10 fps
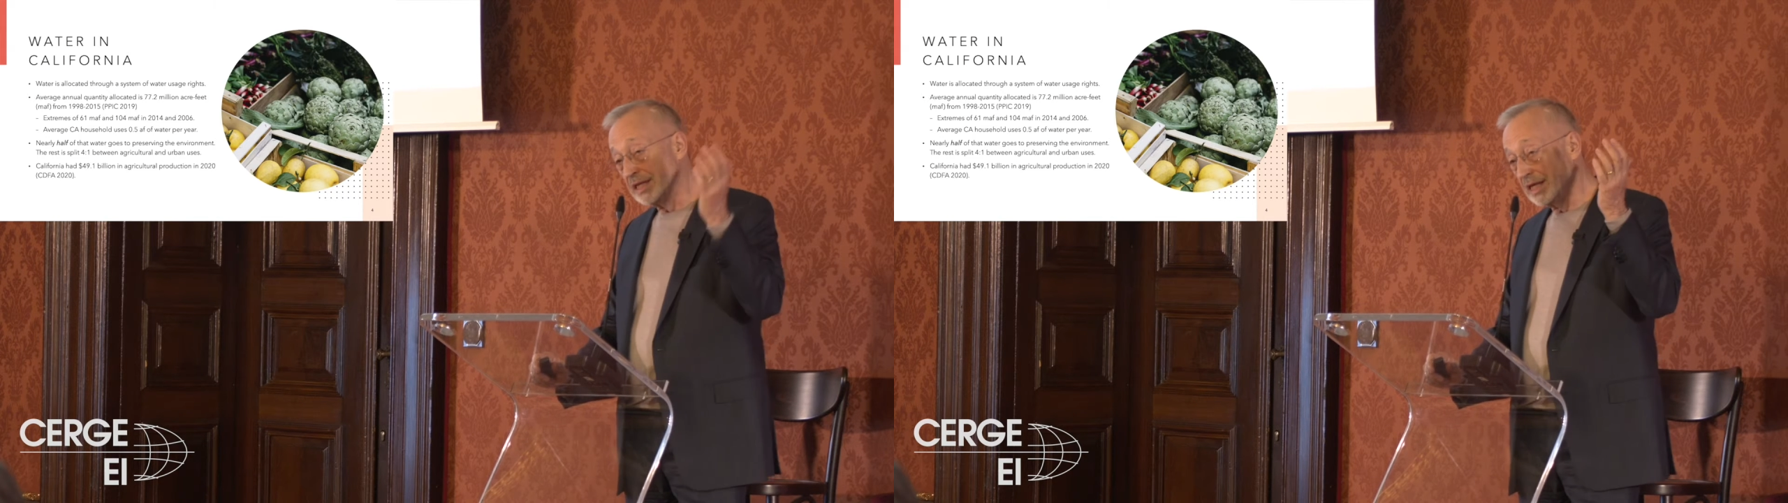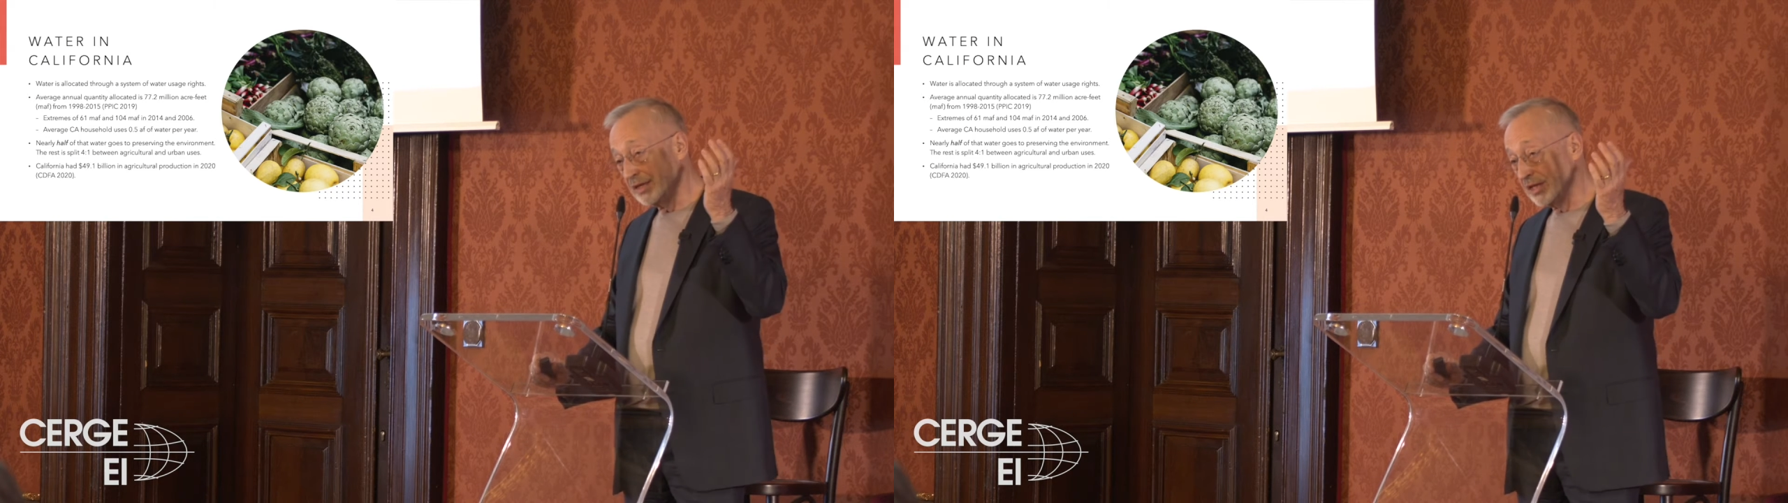
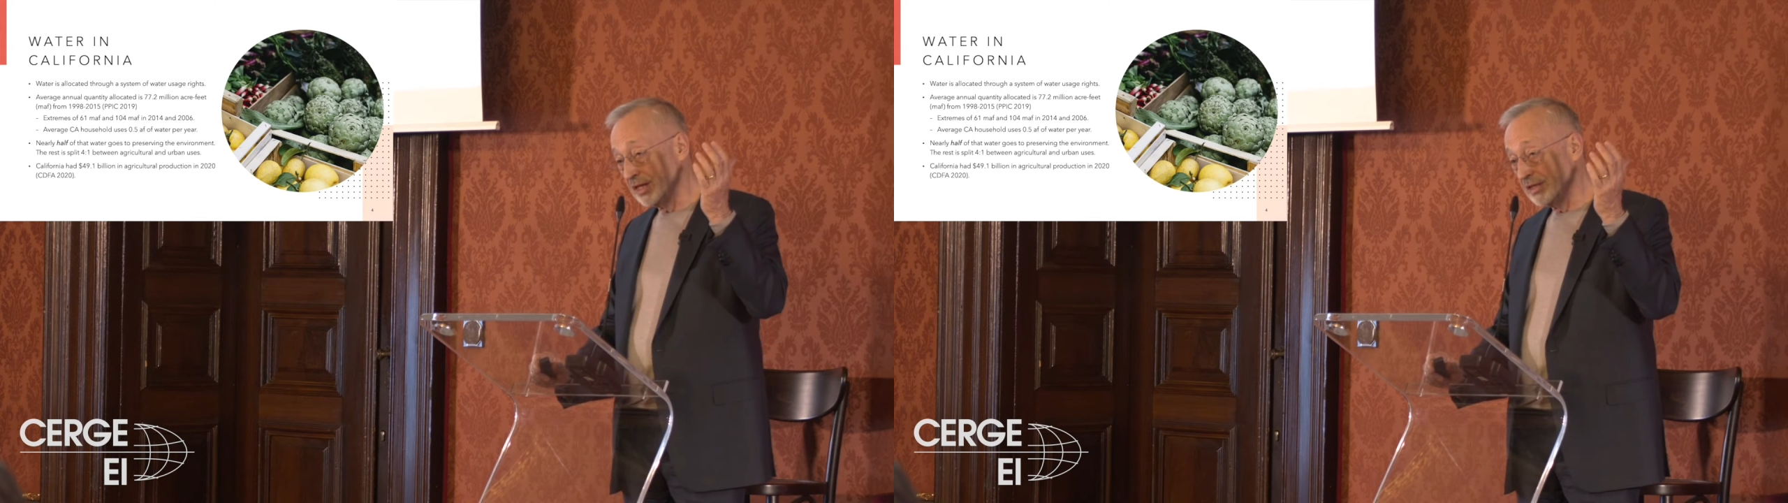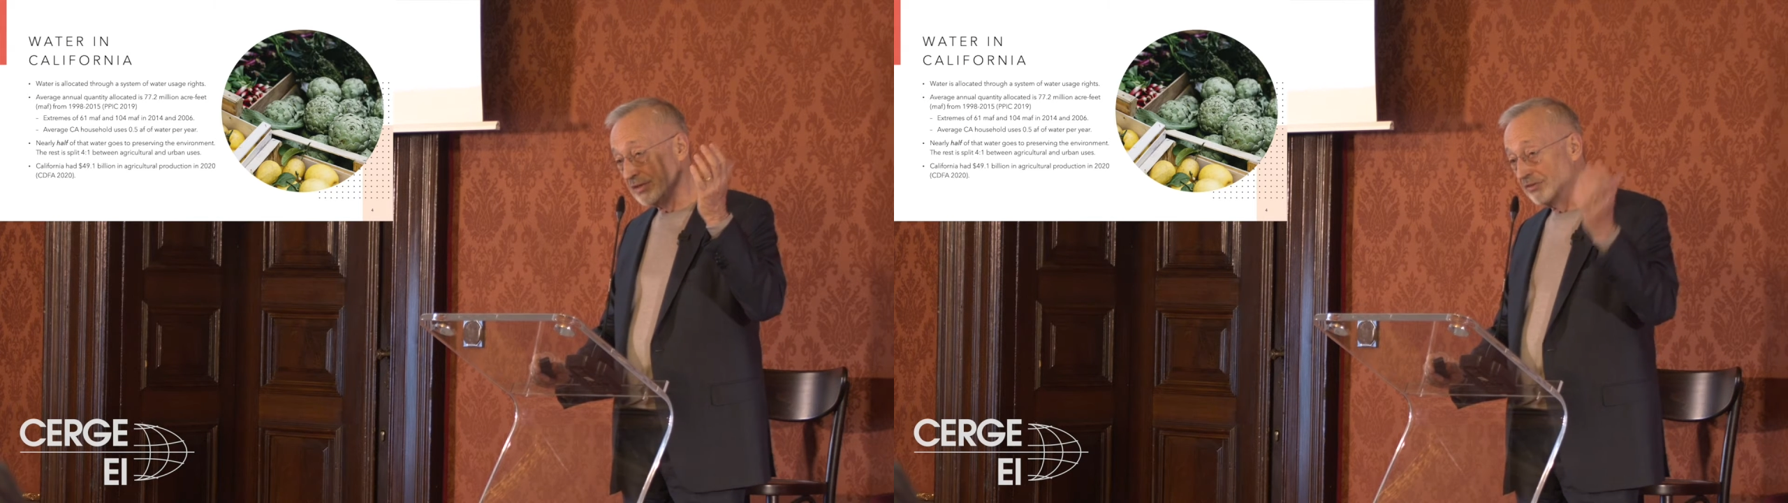
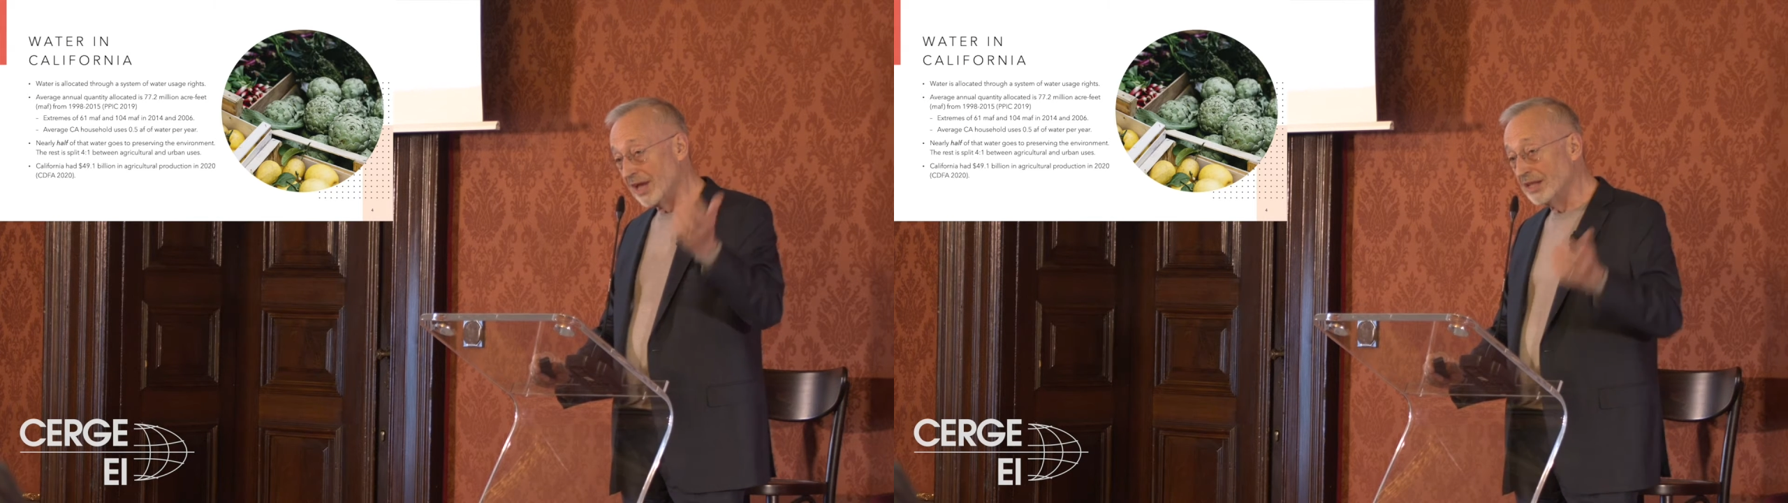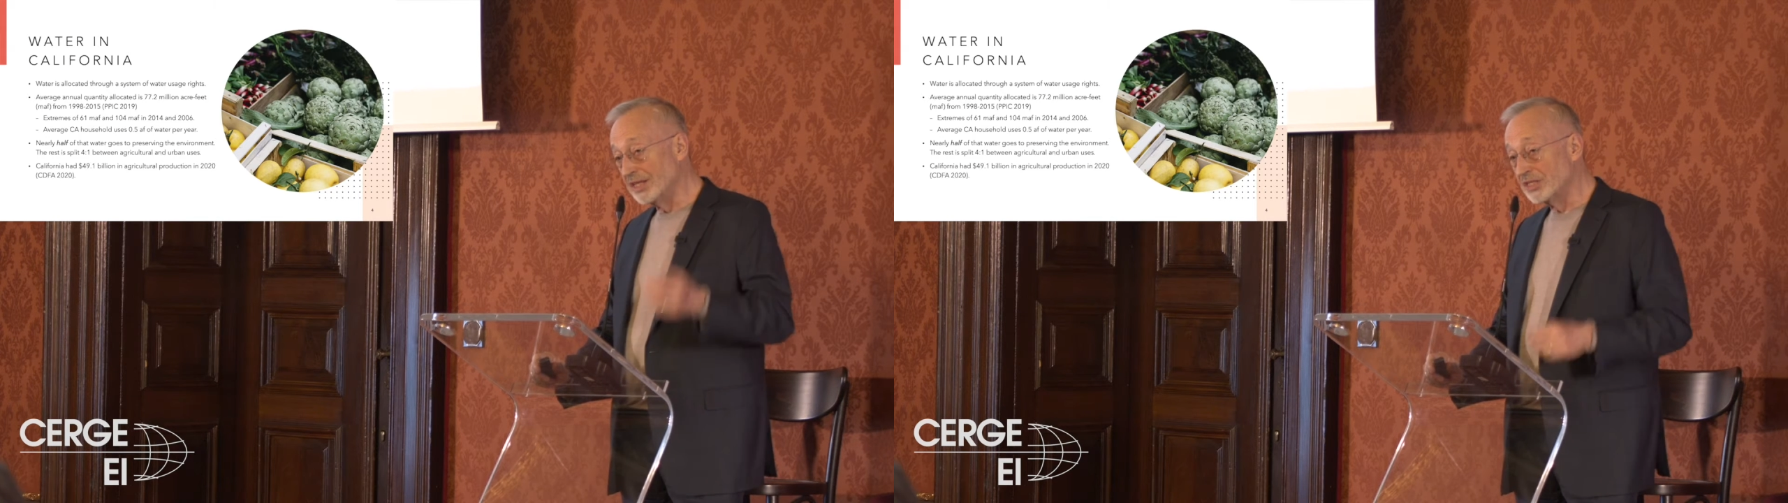The
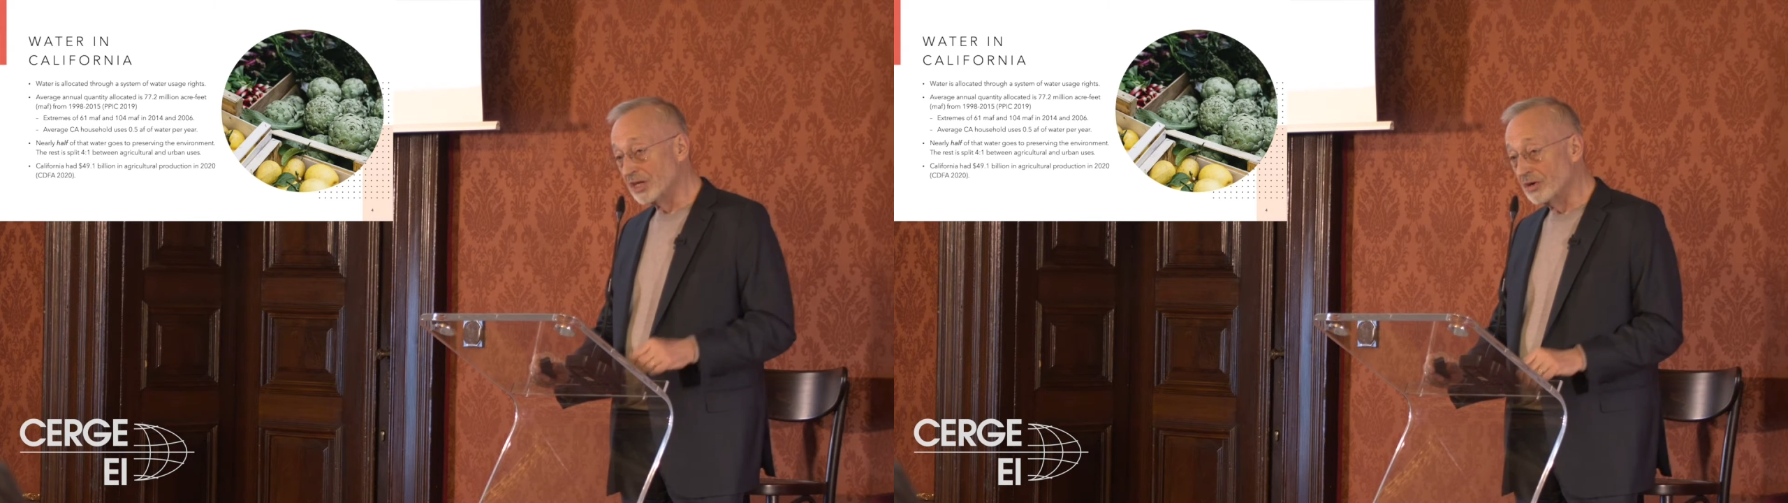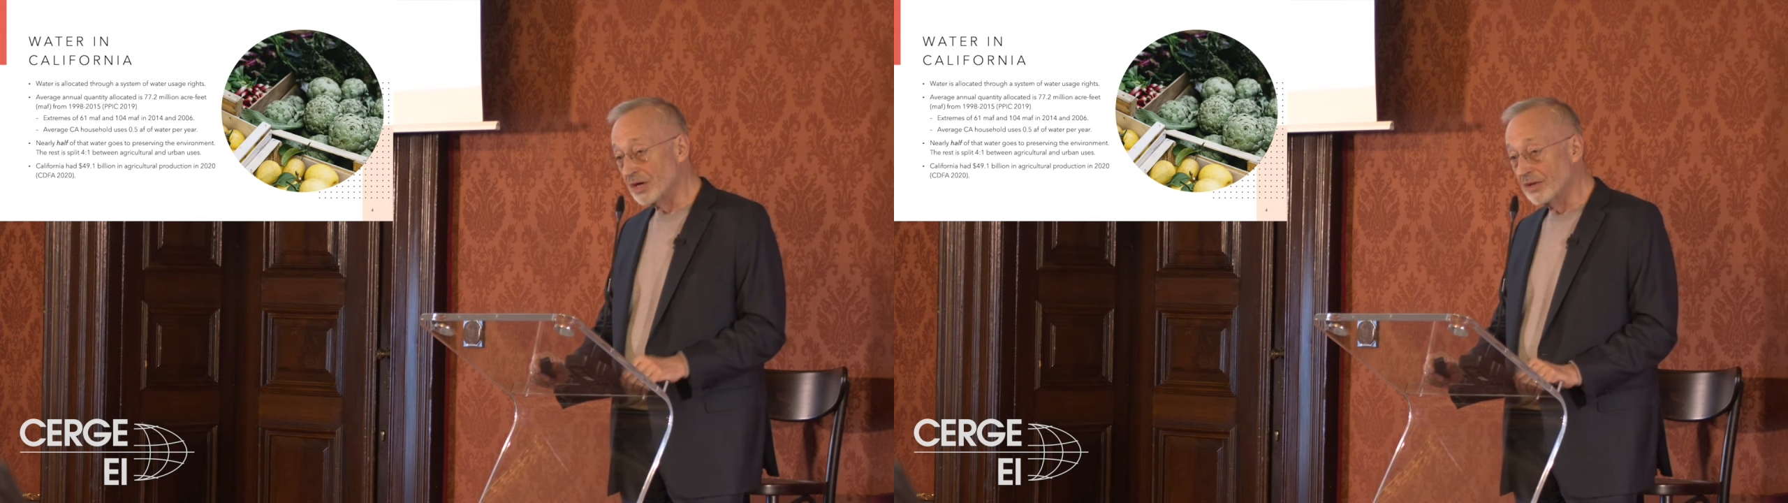valleys
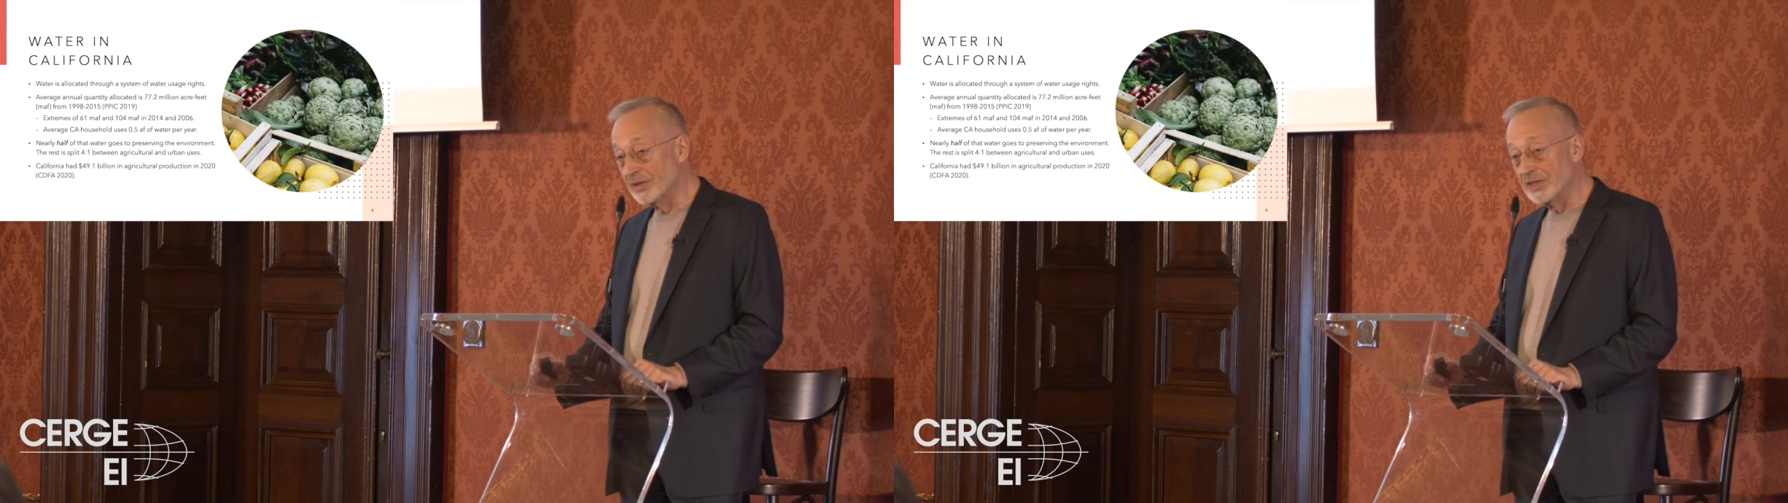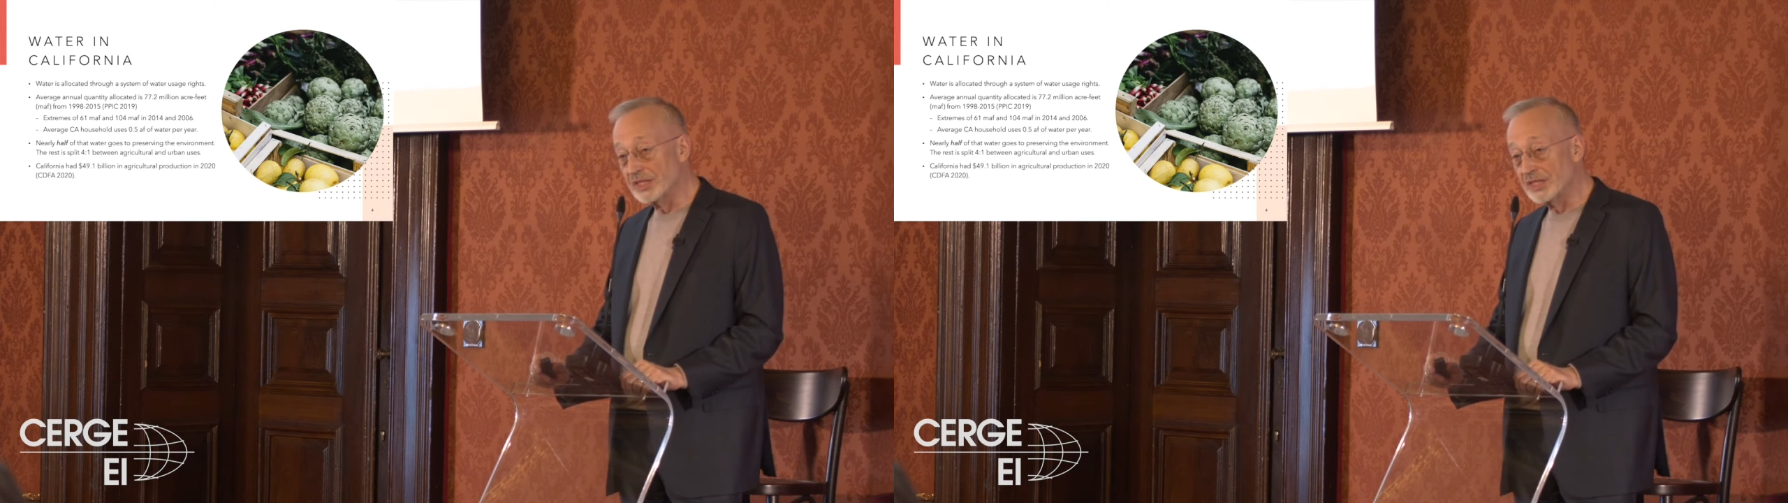in